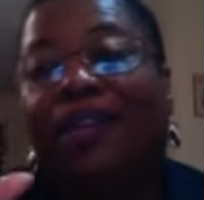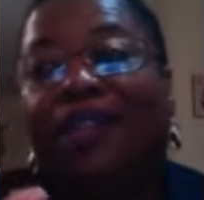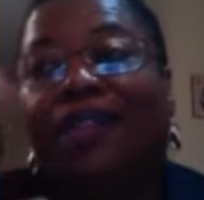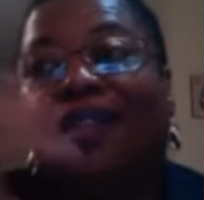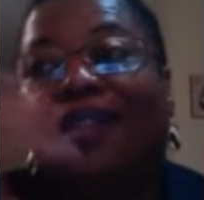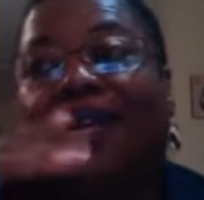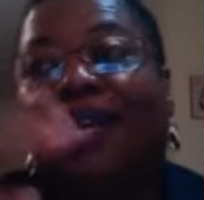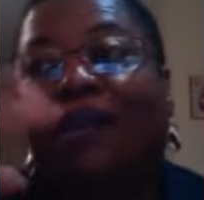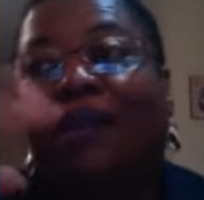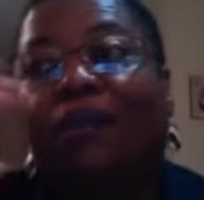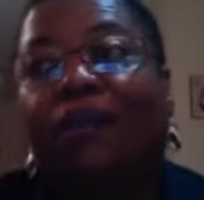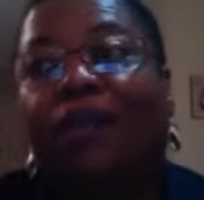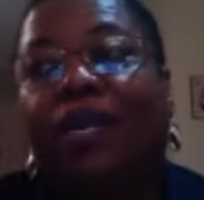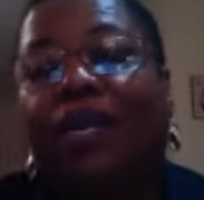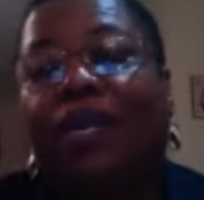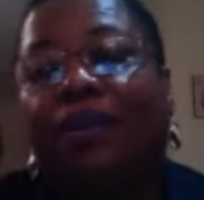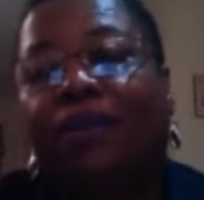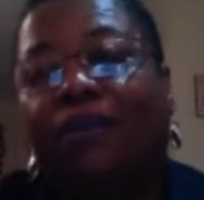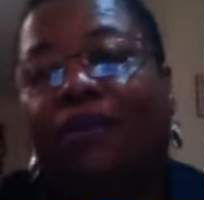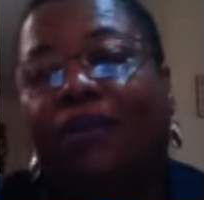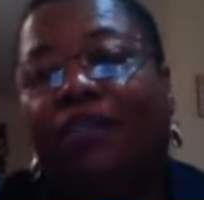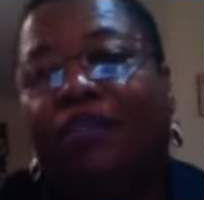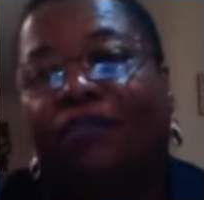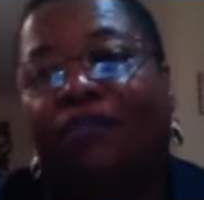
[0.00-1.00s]
Then when
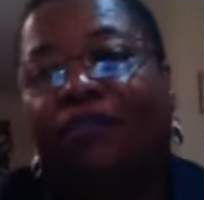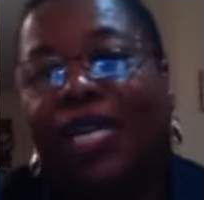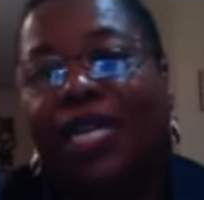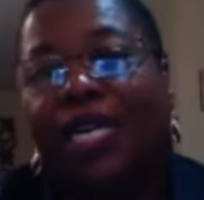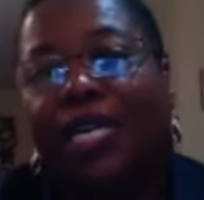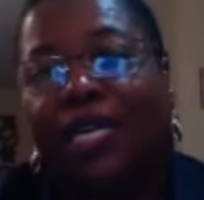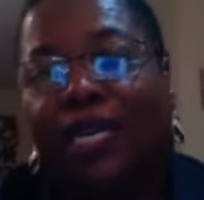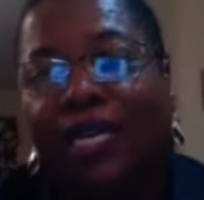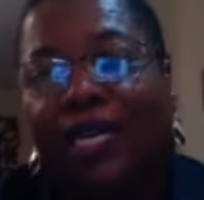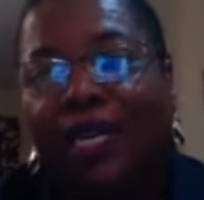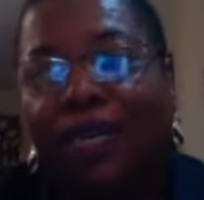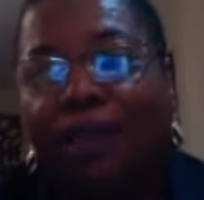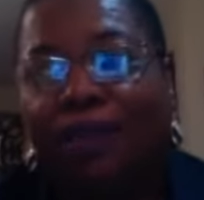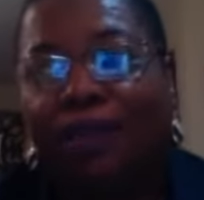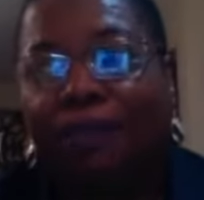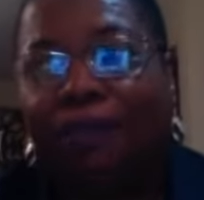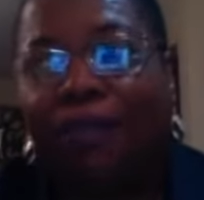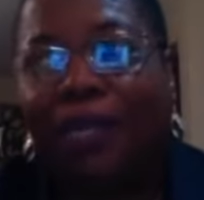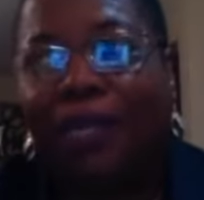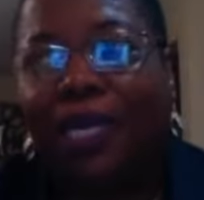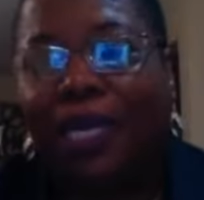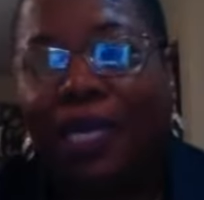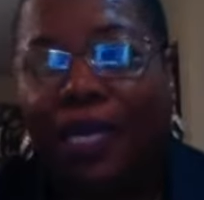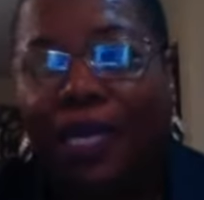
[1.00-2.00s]
it was finally
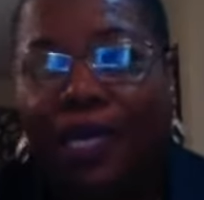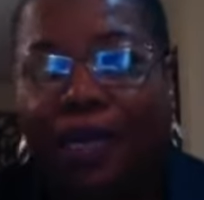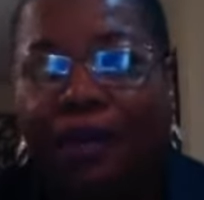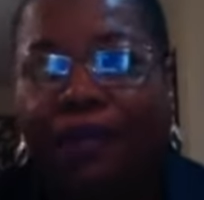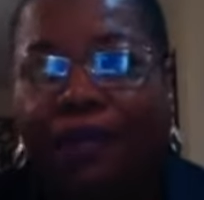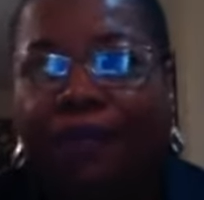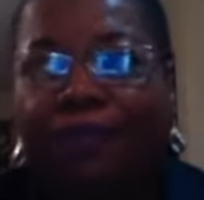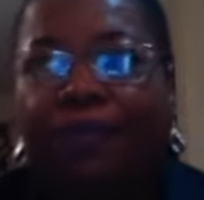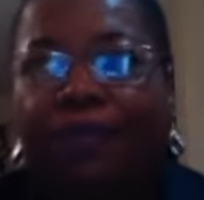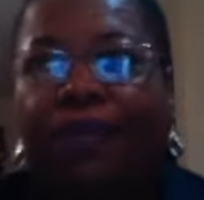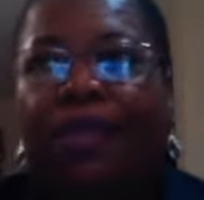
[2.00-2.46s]
completed,